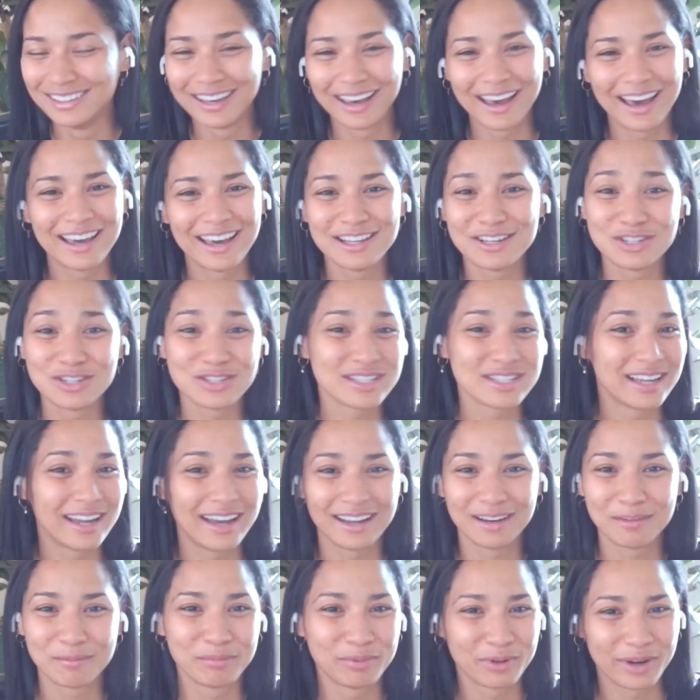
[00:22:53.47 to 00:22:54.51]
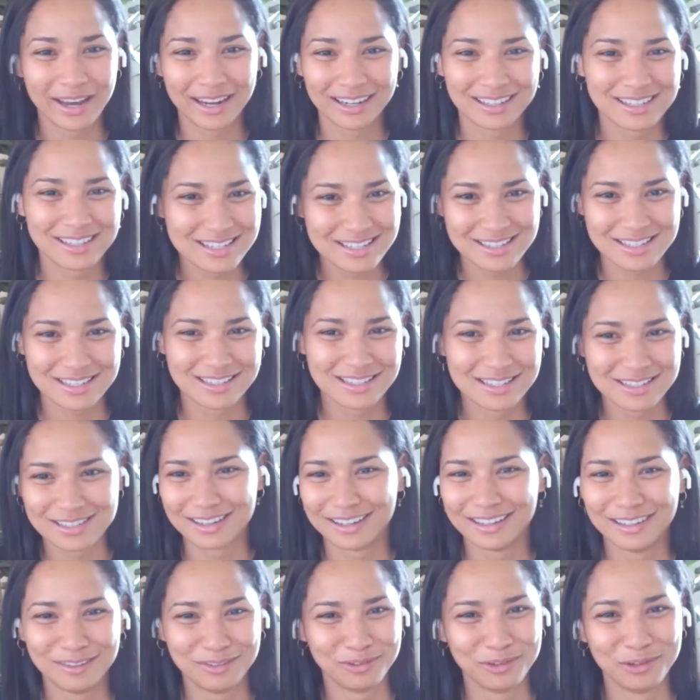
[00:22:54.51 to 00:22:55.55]
I just got to practice and
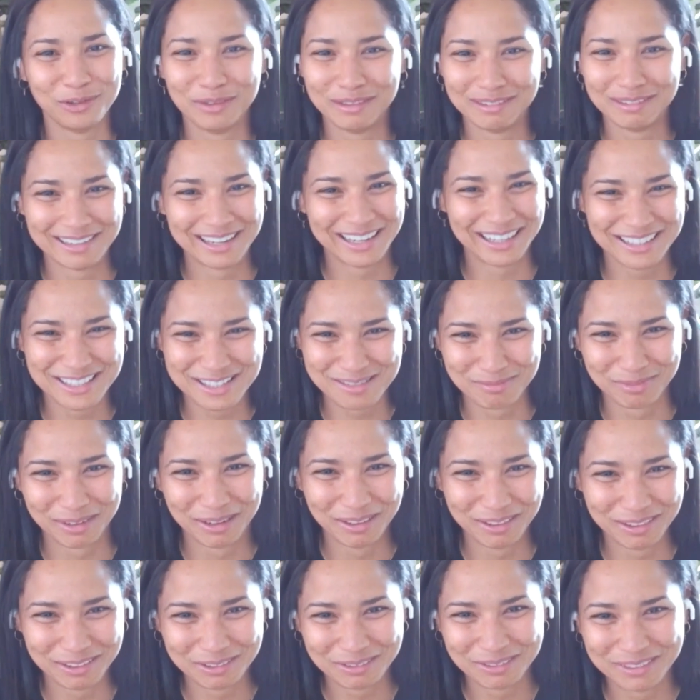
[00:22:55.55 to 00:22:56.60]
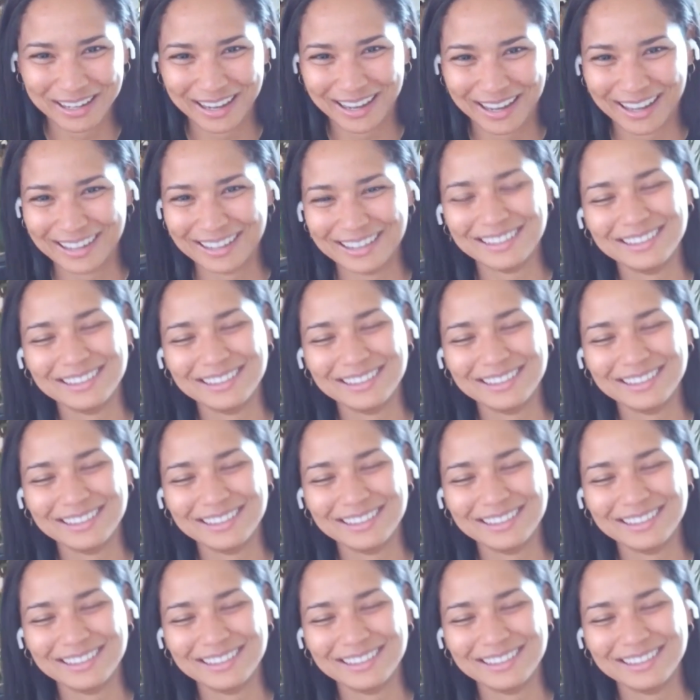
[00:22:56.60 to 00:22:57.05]
study for the next month. You got it.